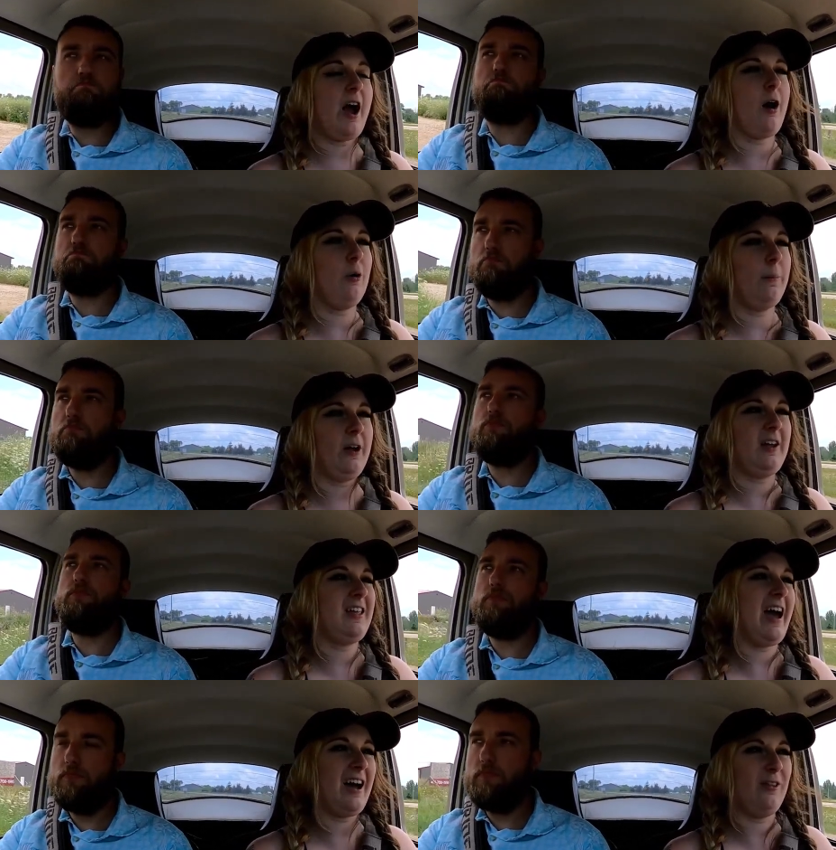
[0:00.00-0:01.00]
Speaker 1: now. But
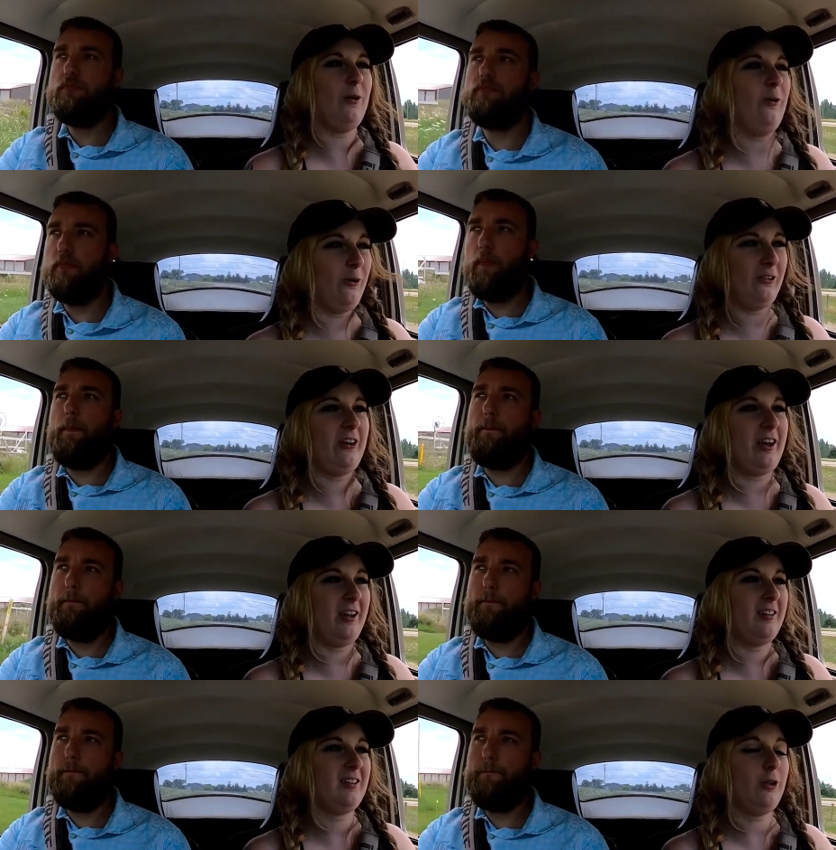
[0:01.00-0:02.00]
yeah, the old
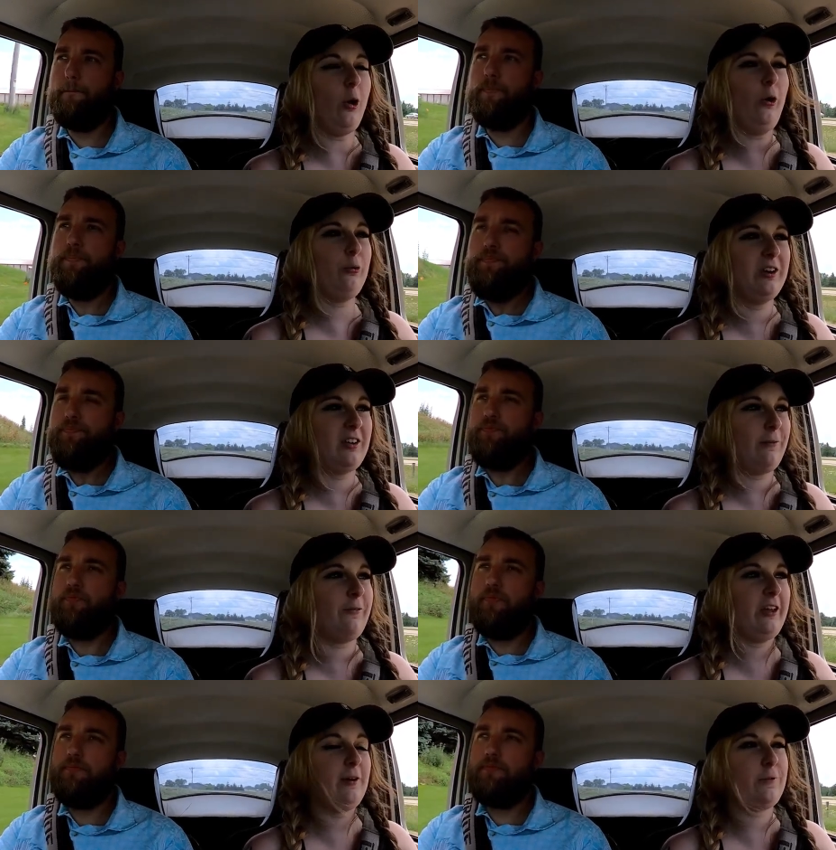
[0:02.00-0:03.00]
The old one,
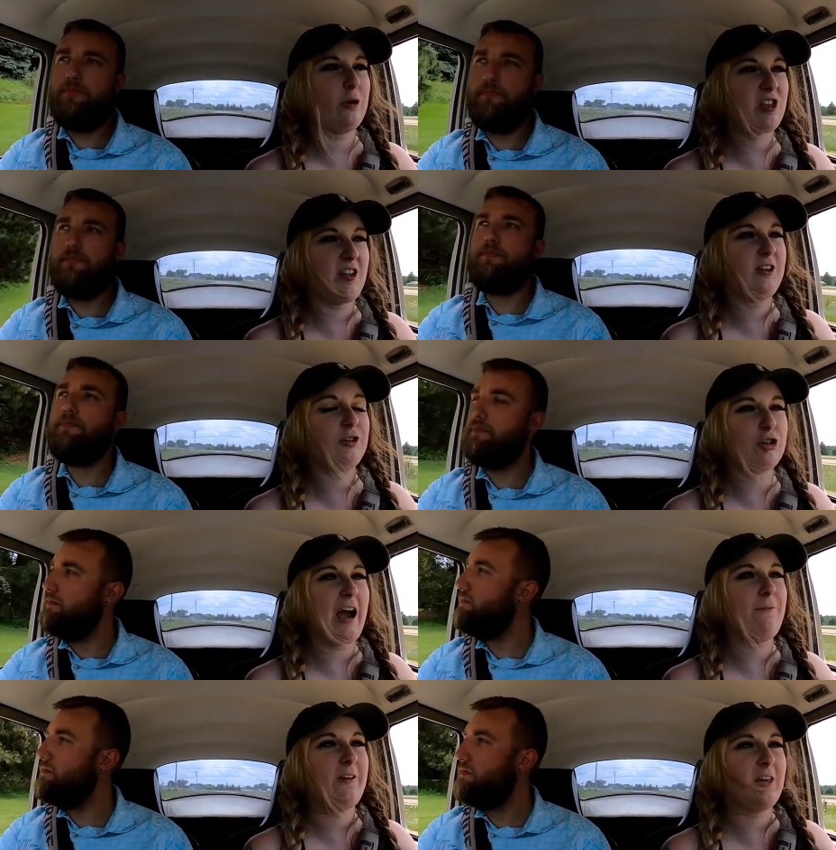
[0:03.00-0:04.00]
definitely, if you were sitting in
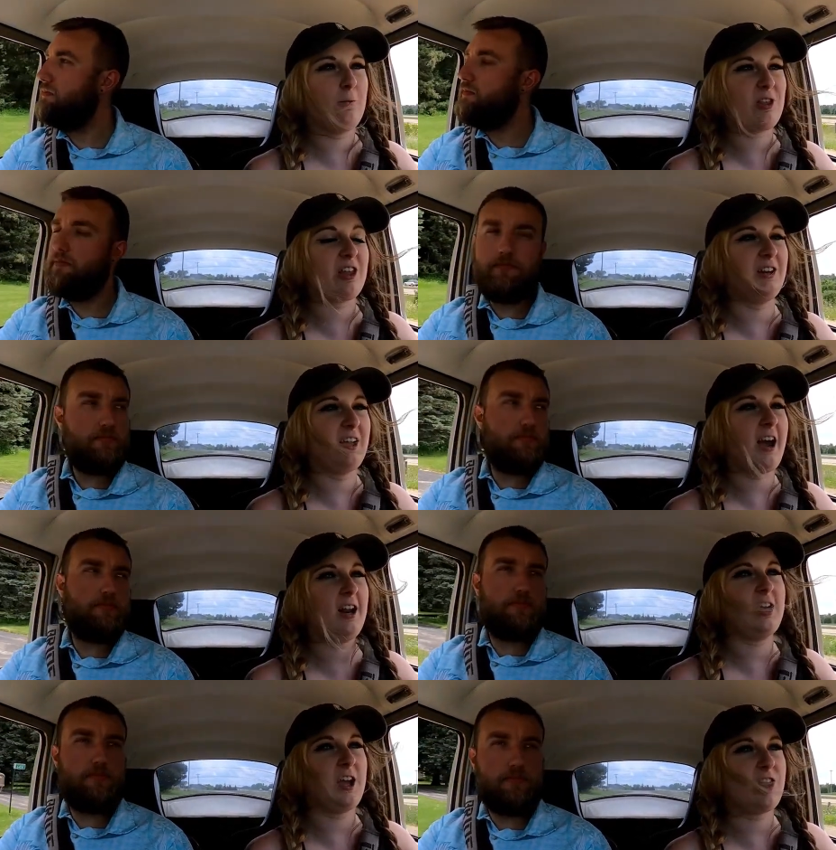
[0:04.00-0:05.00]
traffic, it was getting kind
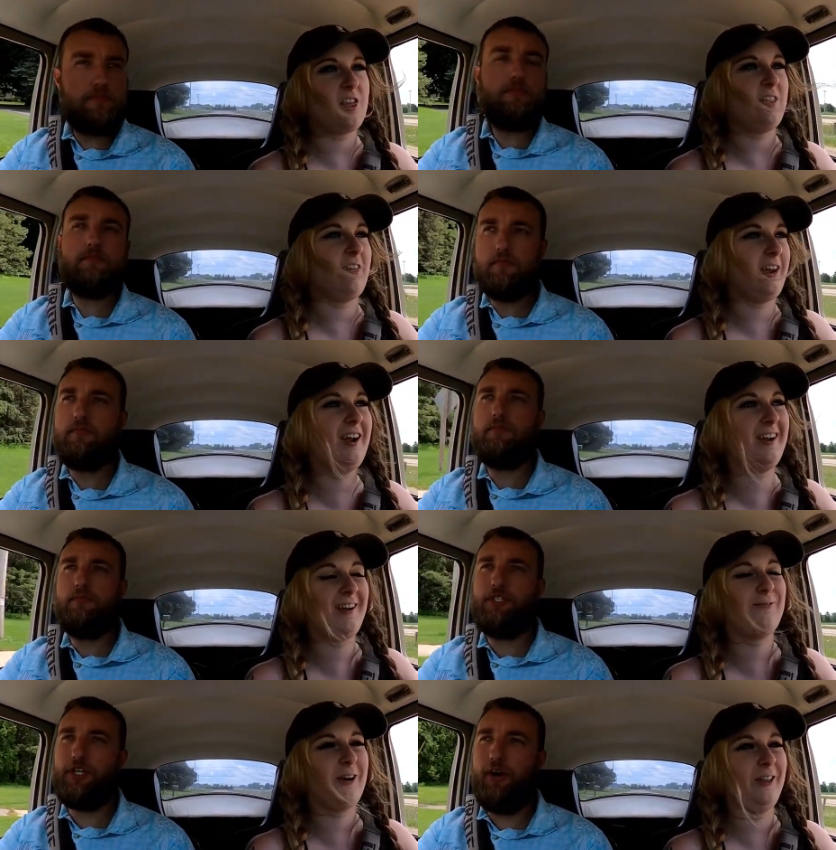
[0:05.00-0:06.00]
of dicey there
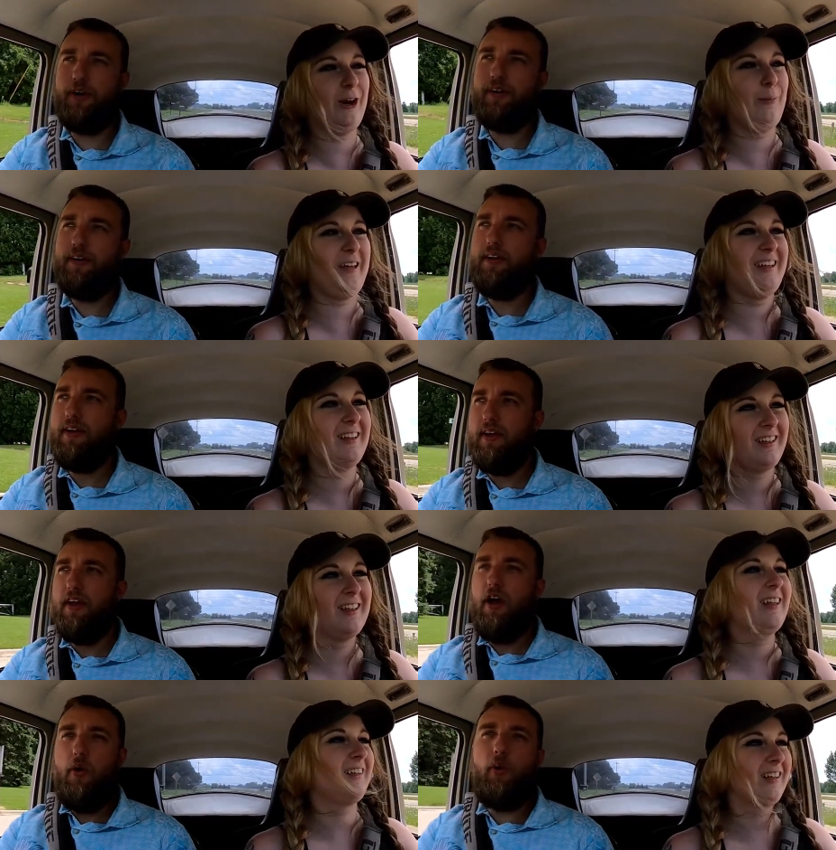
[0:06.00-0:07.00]
for
Speaker 2: sure. A little bit.
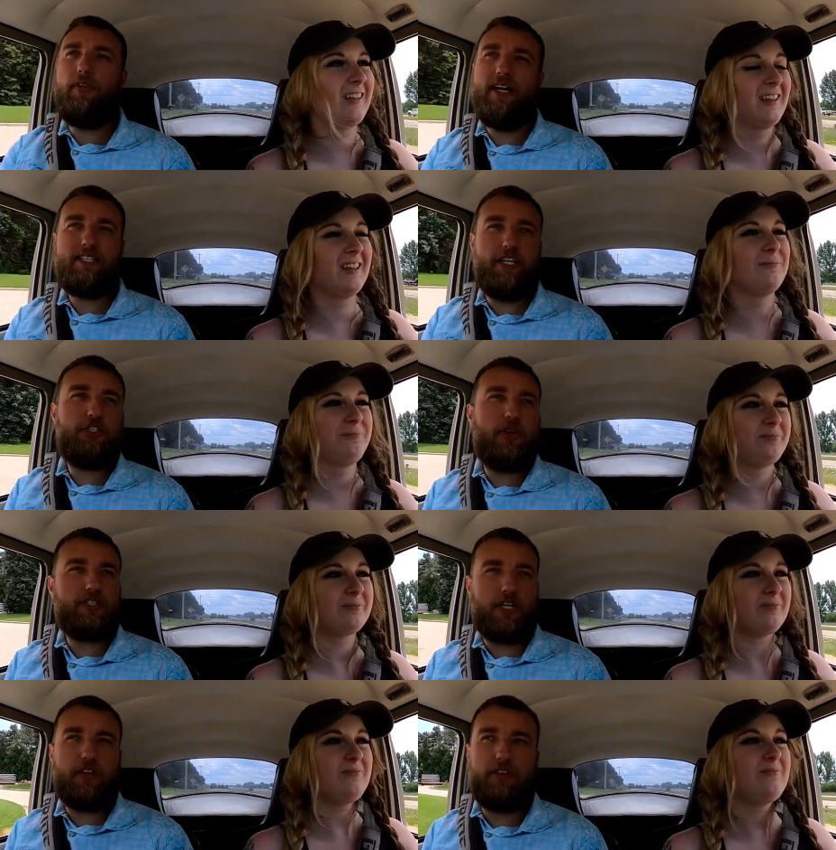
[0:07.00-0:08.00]
Well, and that's the
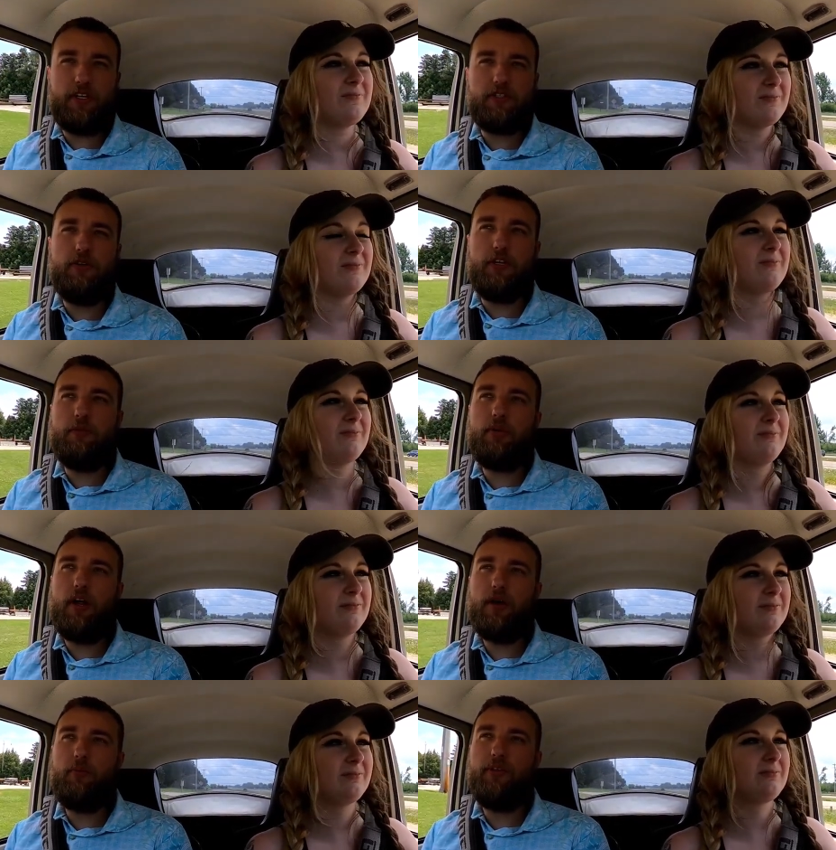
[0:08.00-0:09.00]
interesting thing, too, that you brought
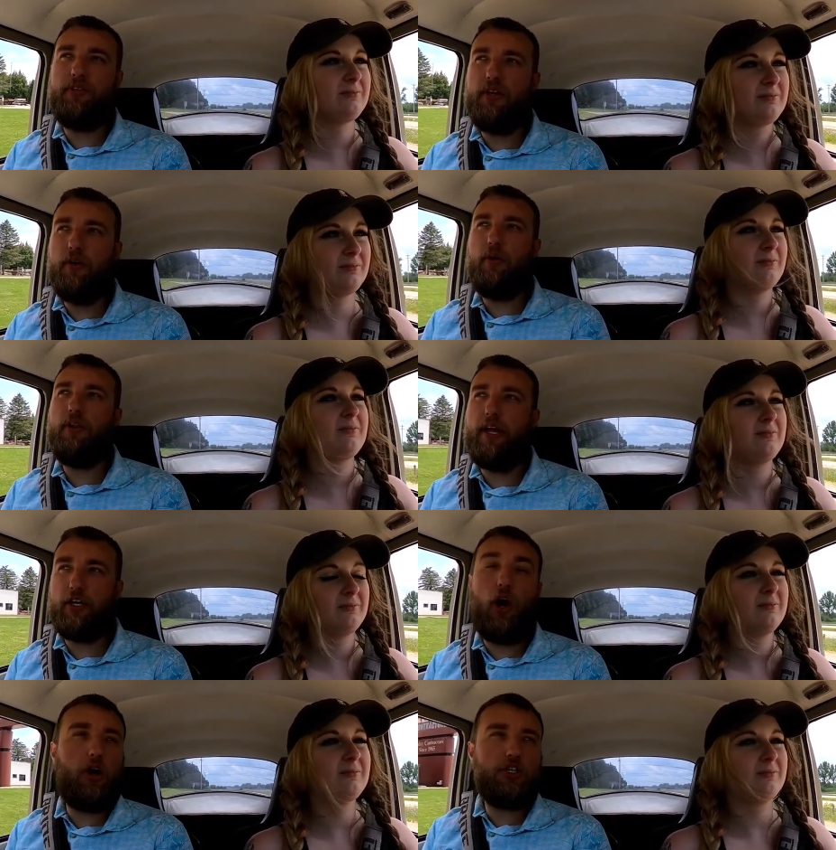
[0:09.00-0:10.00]
up with the whole, like,
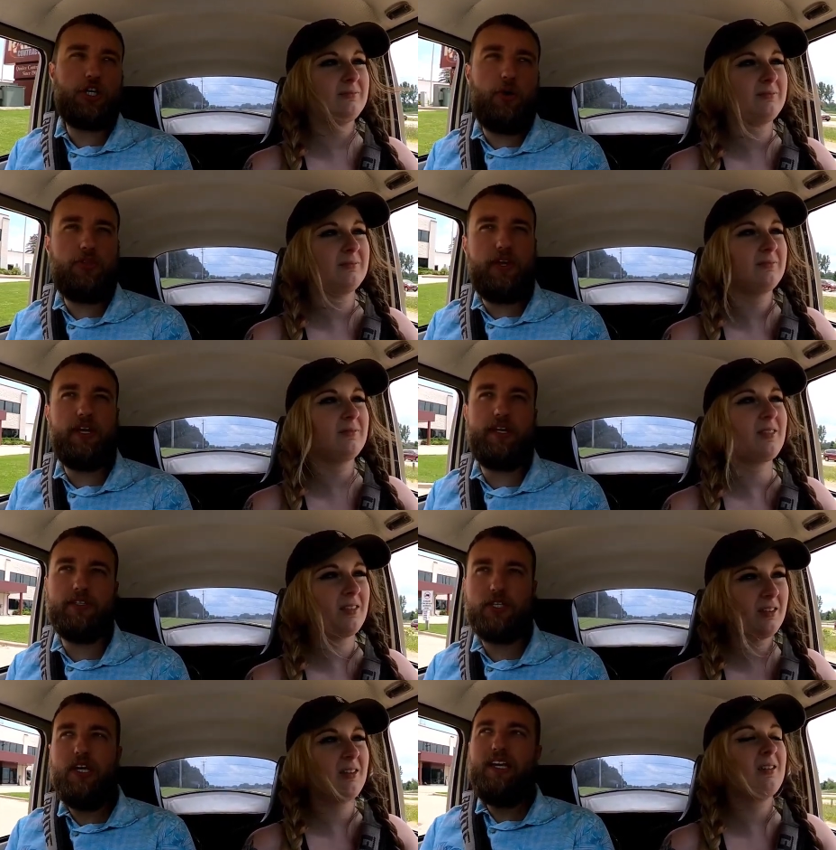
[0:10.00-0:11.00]
car show thing
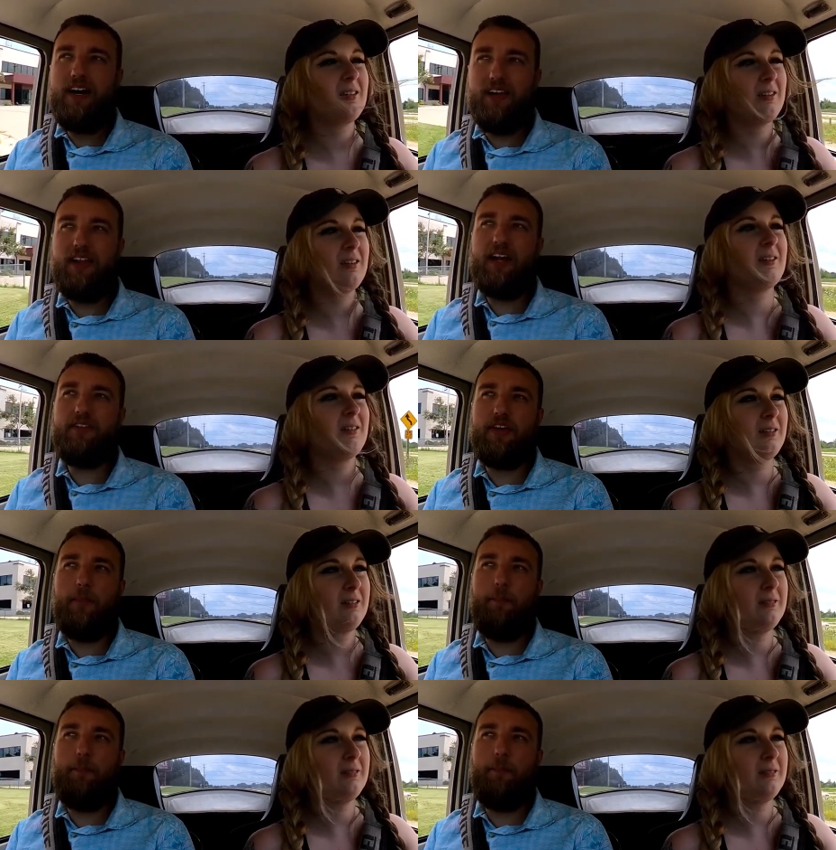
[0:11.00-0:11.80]
is a lot of the